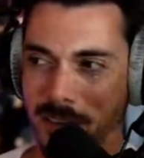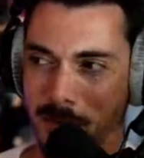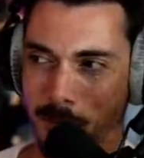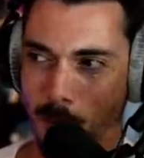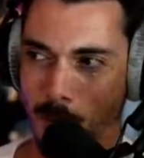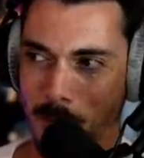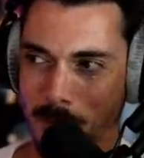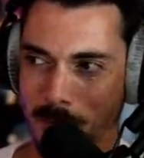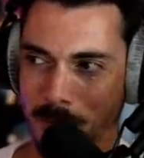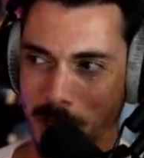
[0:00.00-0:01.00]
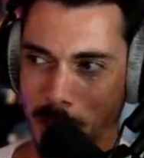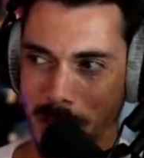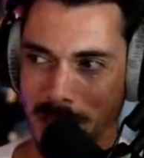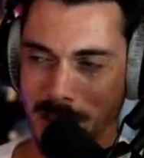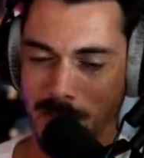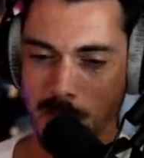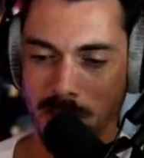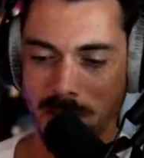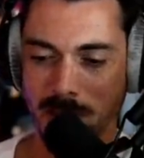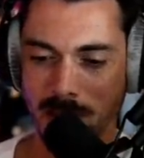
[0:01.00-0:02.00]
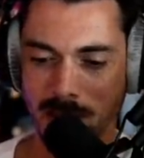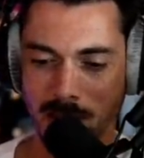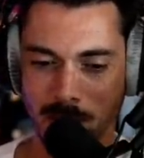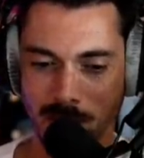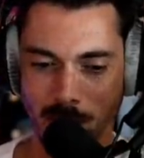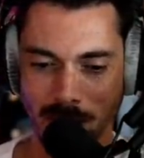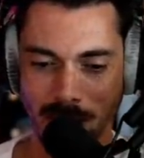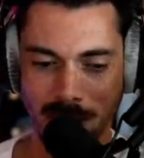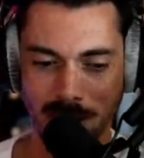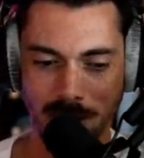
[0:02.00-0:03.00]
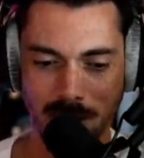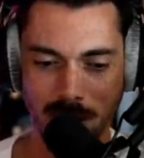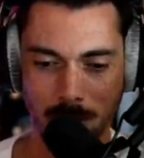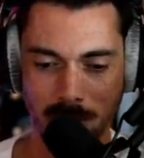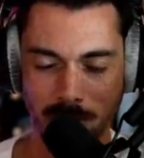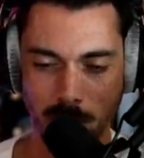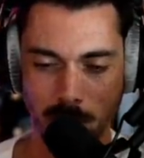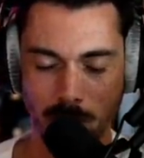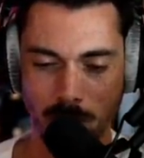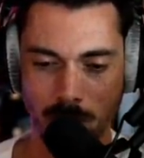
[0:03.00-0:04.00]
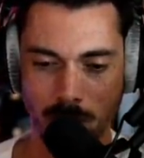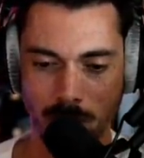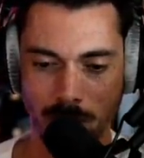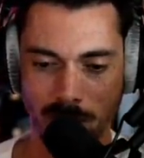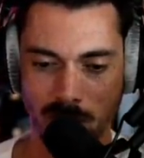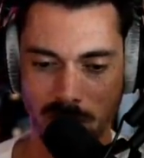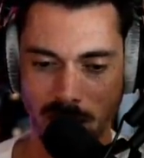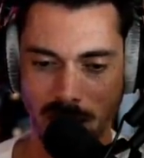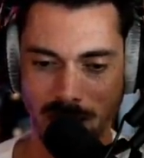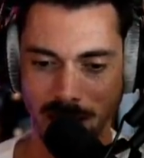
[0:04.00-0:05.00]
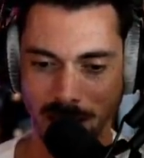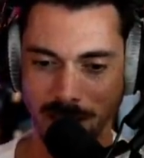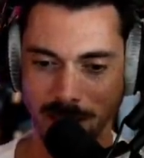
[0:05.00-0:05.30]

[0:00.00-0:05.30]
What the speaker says: from the US government in terms of regulation, in terms of your standing